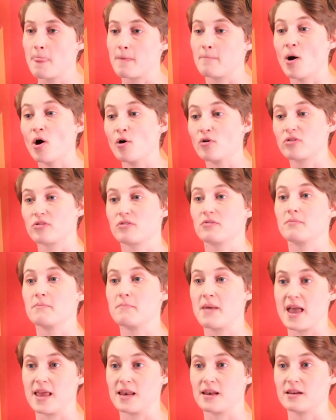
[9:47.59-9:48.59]
both
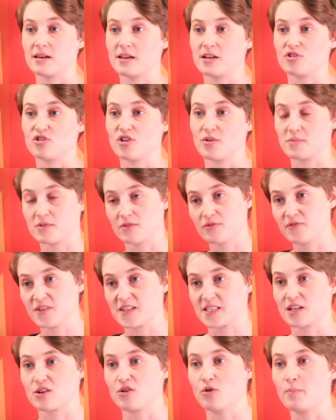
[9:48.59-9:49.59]
men in terms of
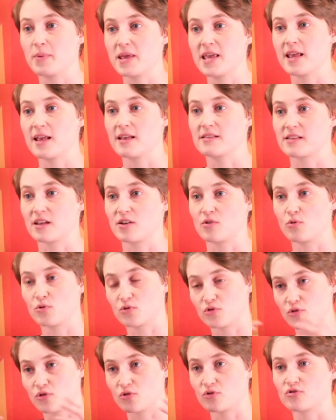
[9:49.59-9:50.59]
physical beings and
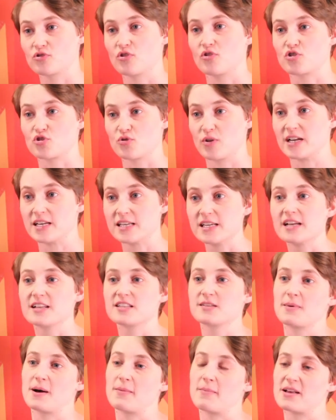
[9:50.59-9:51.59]
also social
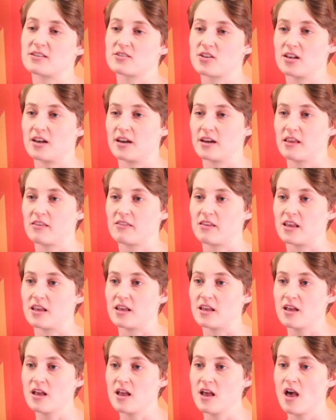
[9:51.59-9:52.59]
ideas about
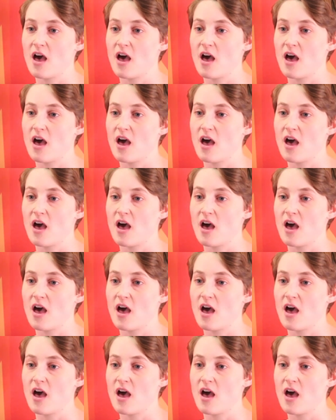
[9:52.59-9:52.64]
masculinity,